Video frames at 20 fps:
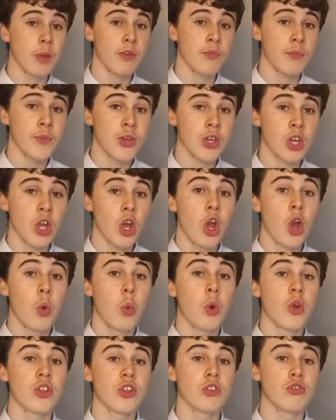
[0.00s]
movement
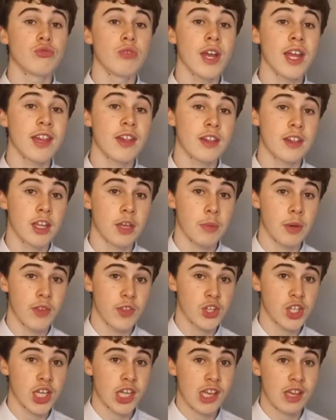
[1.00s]
was arrested by the
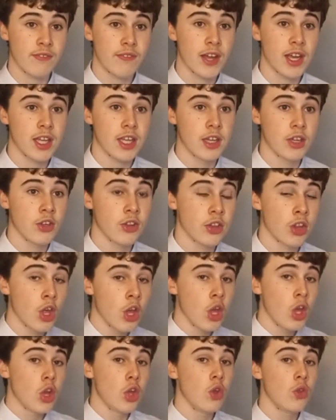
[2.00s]
Czechoslovakians,
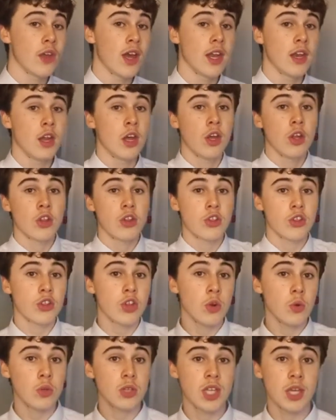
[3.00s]
who then
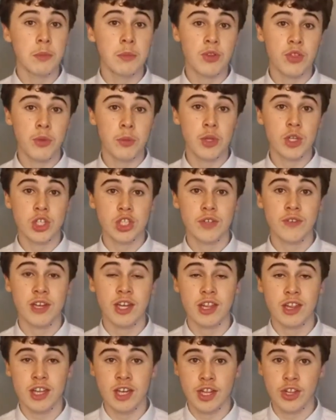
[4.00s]
sold him to the
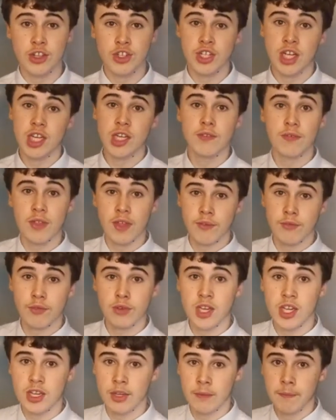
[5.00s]
Bolsheviks in exchange for their
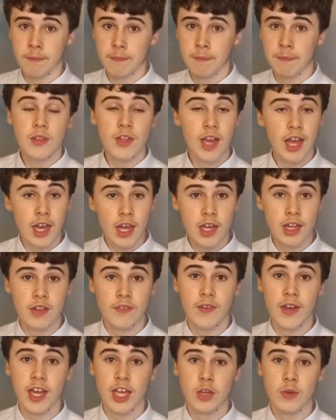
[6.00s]
freedom. The Allies
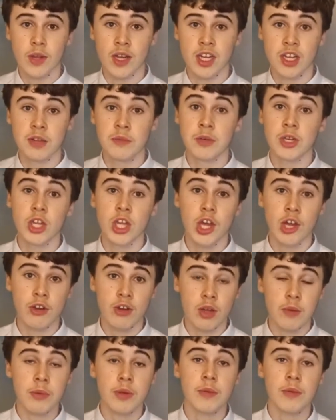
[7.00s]
evacuated them to Europe.